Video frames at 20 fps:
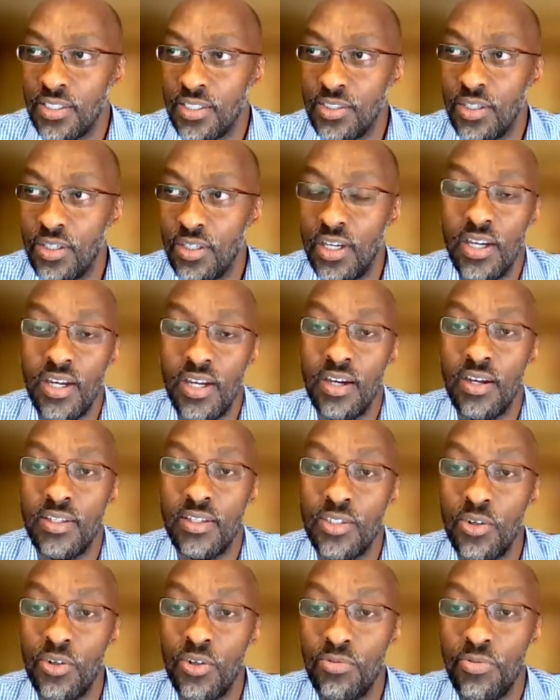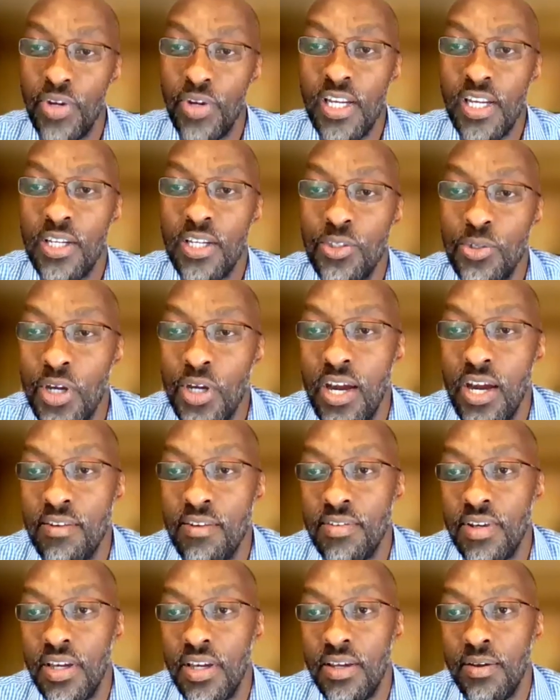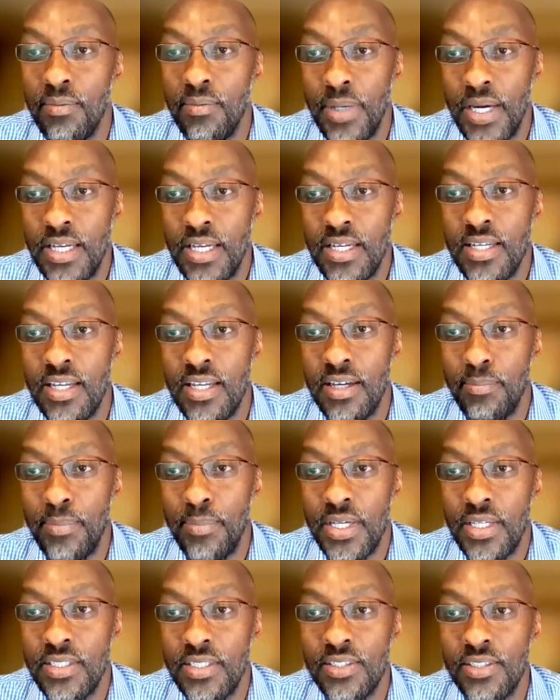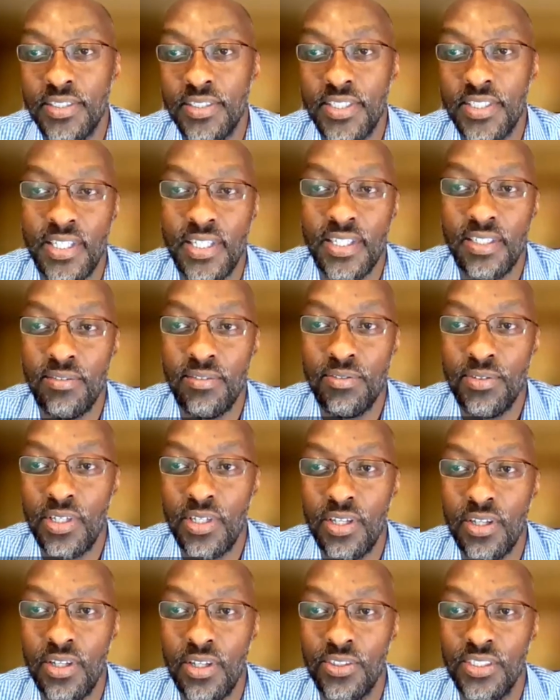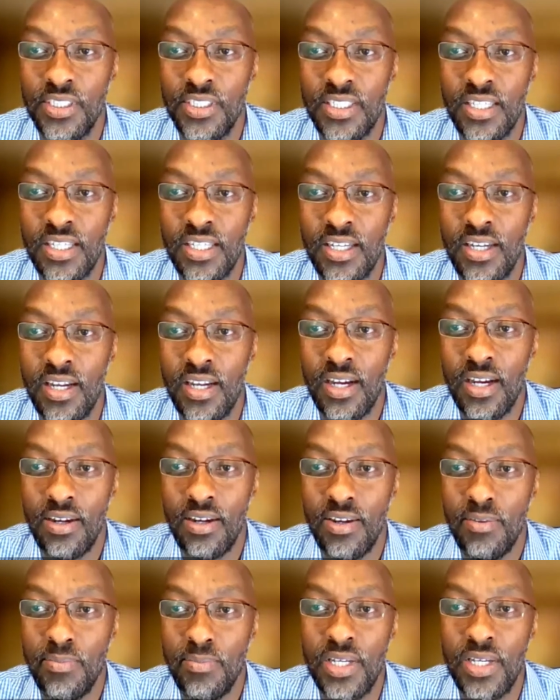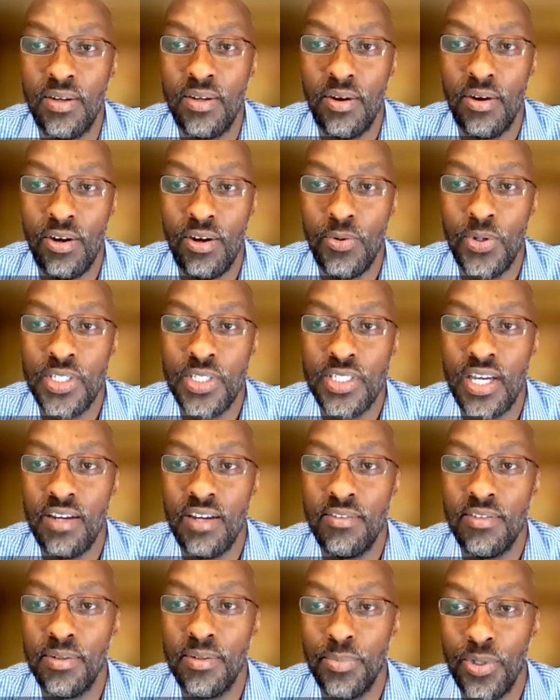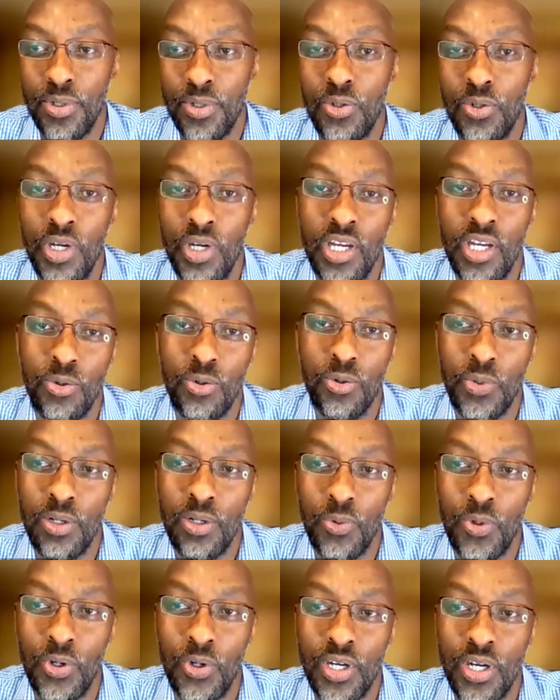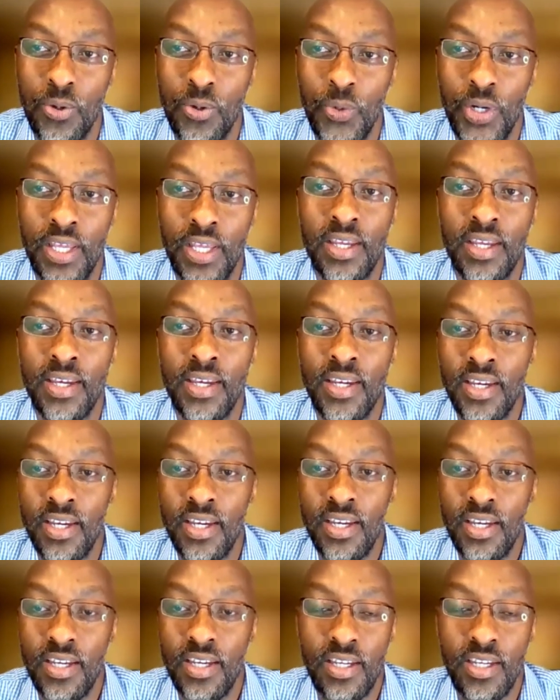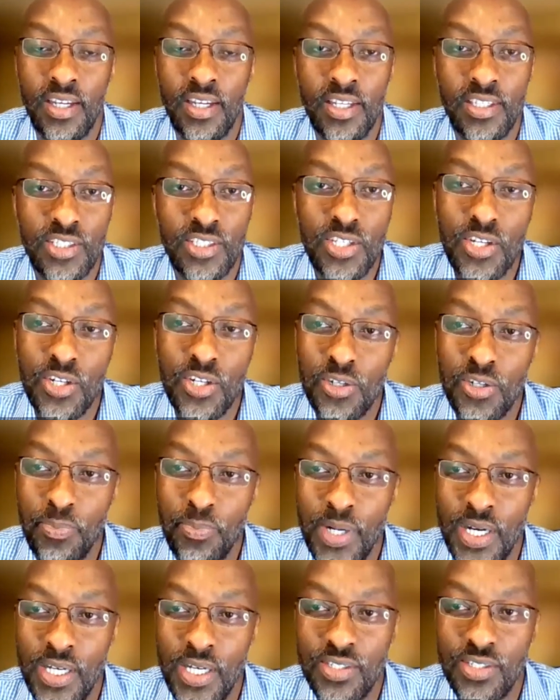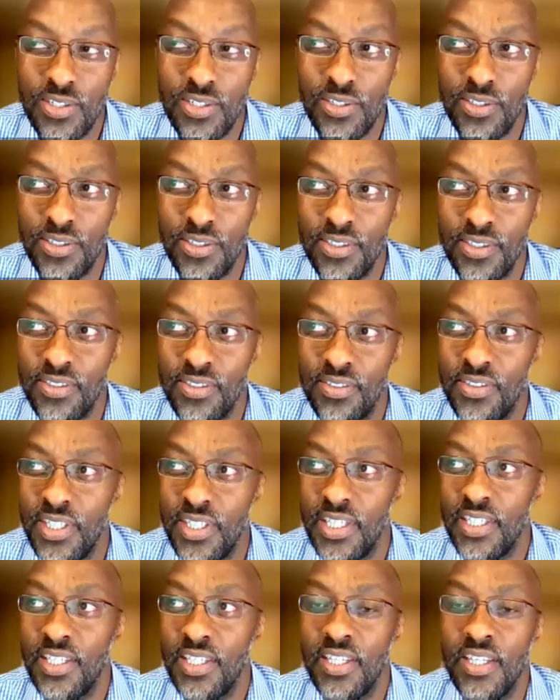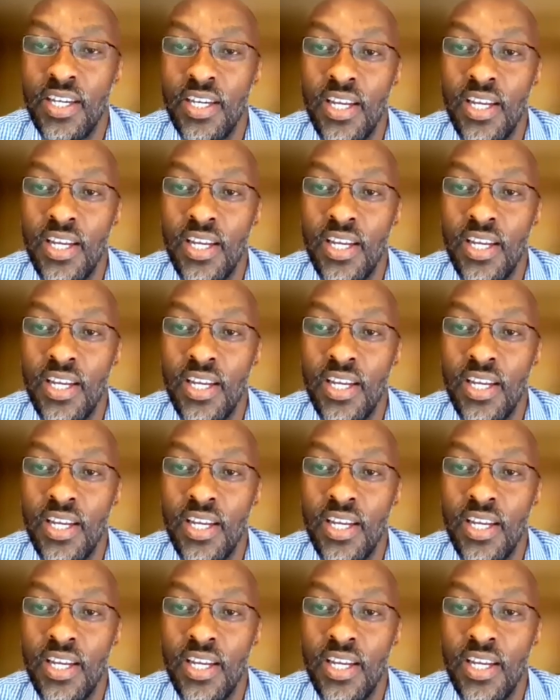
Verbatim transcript: So, so failure to have a BATNA, a best alternative to a negotiated agreement, always have a point where you will walk away it is not personal, right?